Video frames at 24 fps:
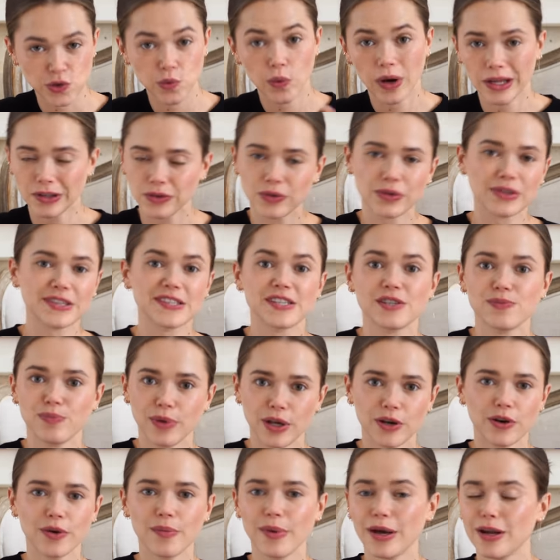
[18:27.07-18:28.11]
you want to
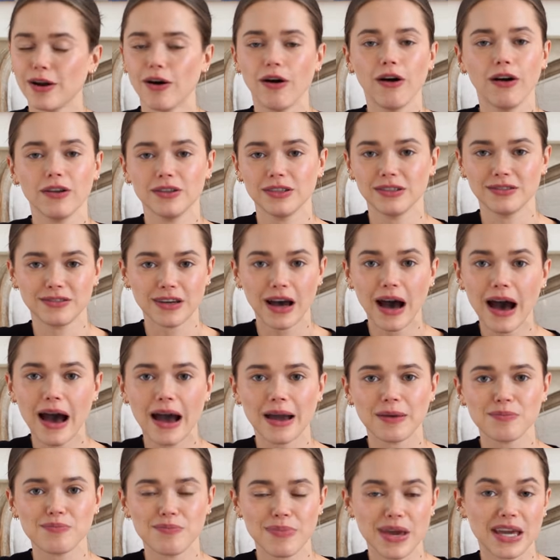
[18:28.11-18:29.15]
experiment all the
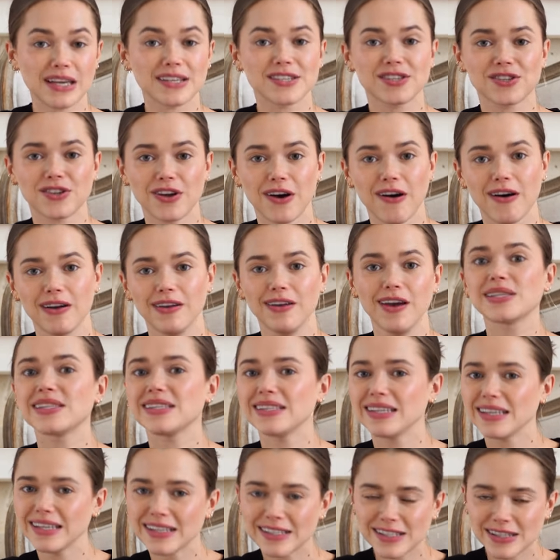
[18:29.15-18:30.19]
time based on
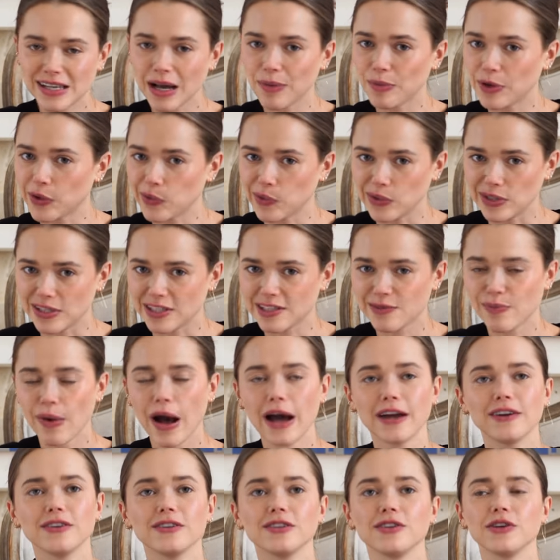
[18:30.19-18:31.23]
seeing someone who
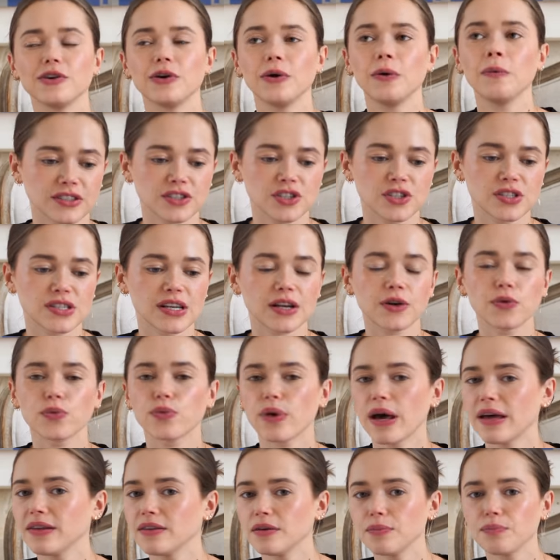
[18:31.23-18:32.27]
inspired you. Just like
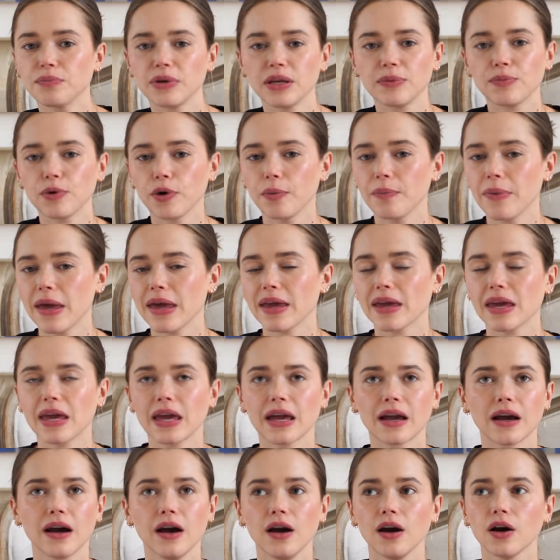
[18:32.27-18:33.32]
random people
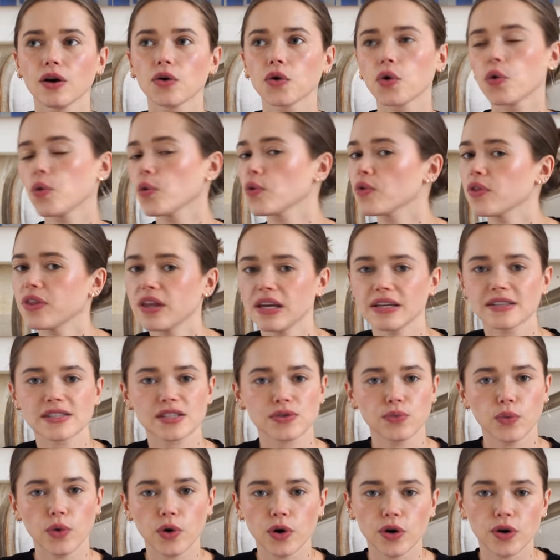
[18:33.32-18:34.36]
making cool
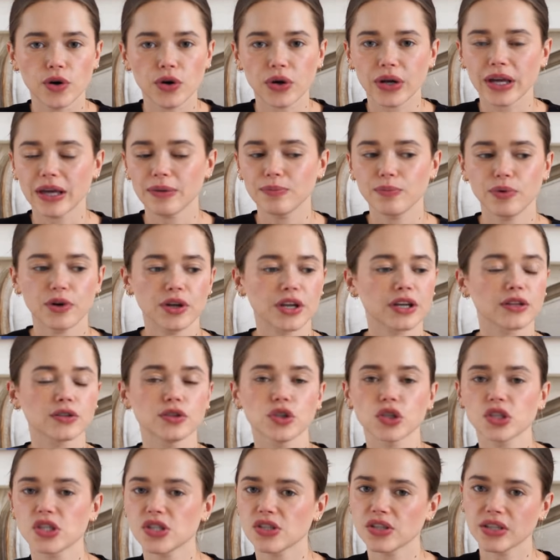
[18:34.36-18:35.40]
things work and putting looks